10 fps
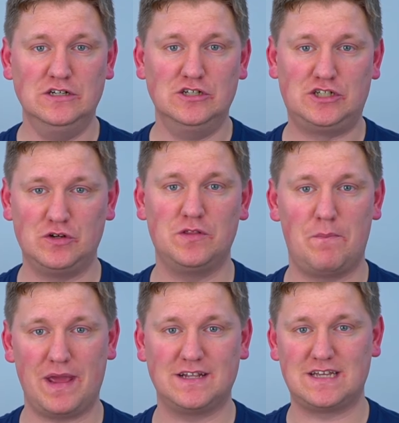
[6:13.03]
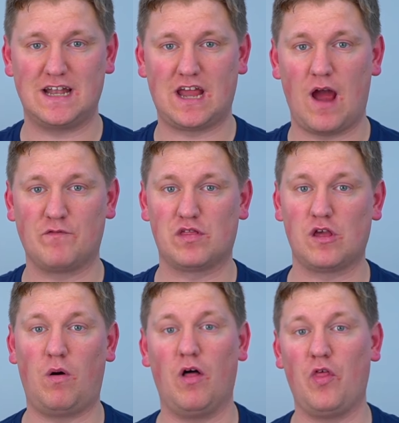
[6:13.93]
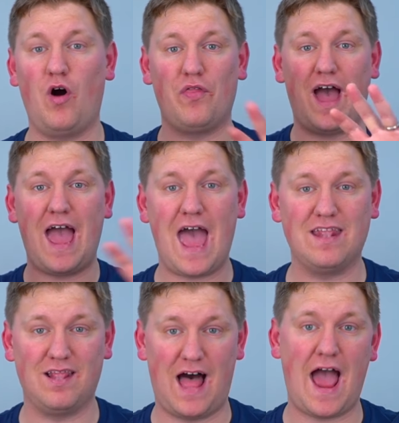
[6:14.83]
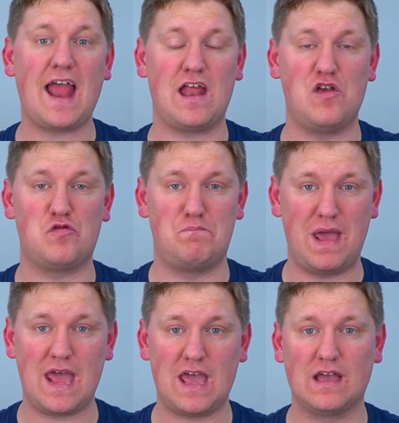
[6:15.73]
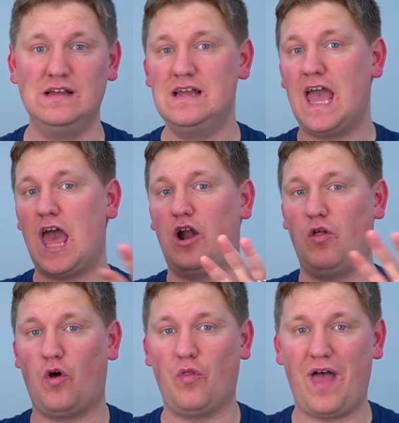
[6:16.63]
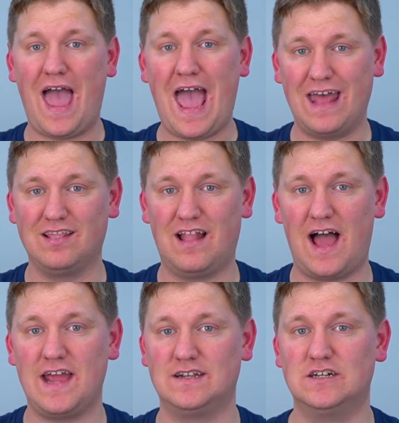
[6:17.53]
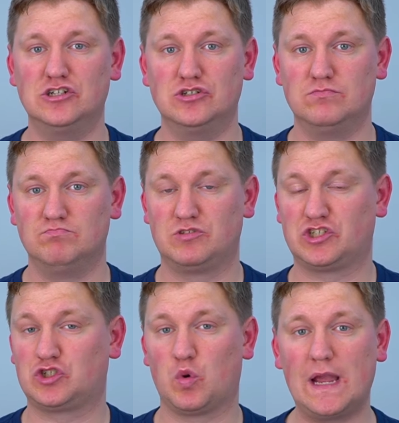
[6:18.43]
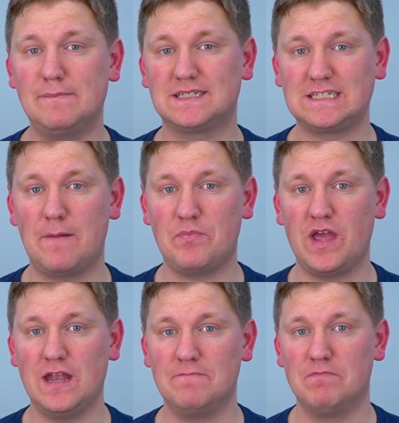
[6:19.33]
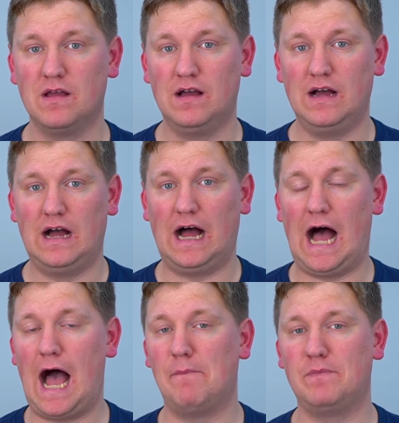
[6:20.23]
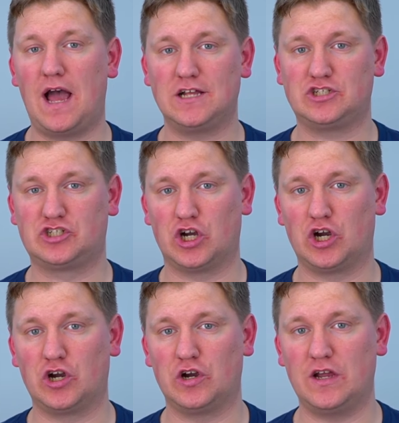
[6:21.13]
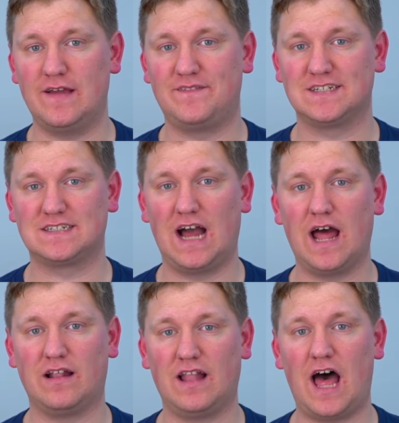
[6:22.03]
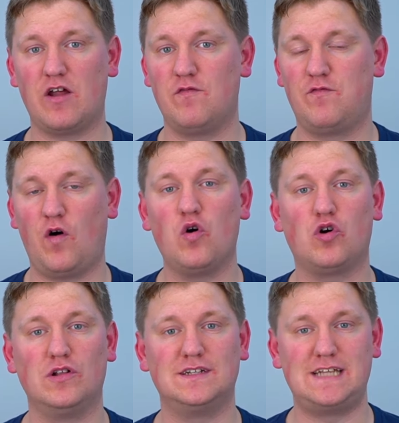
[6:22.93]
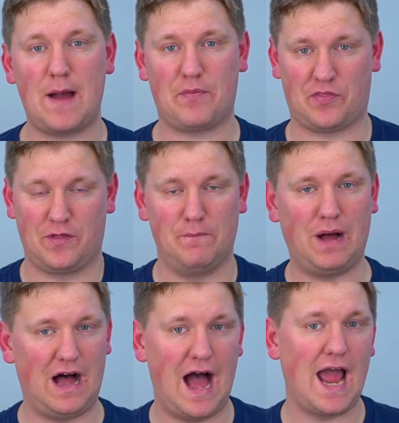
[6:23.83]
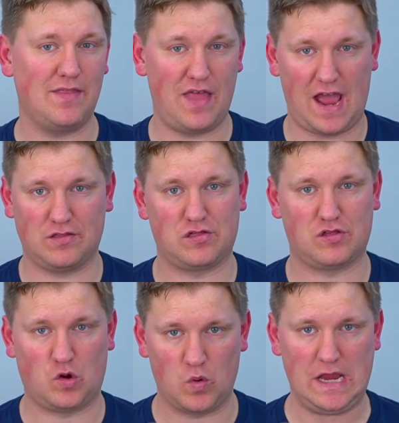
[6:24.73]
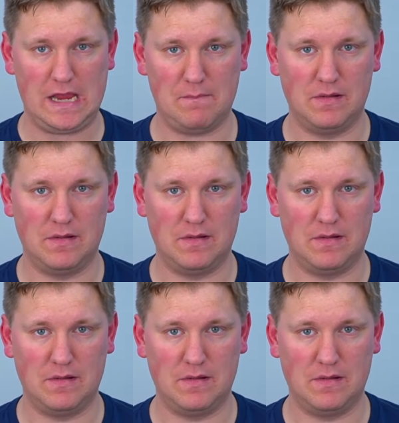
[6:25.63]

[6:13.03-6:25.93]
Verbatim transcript: to the Big Ten Conference. So although the headline is big, and although the headline screams something, I'm not sure if it's got a lot of vocal depth behind that scream.